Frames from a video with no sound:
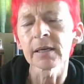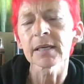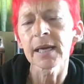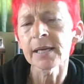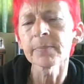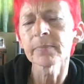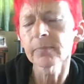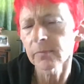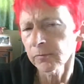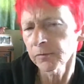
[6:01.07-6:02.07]
okay,
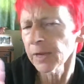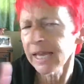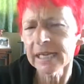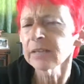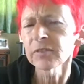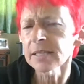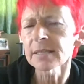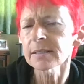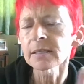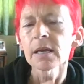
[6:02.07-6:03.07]
for any of
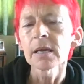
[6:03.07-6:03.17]
this.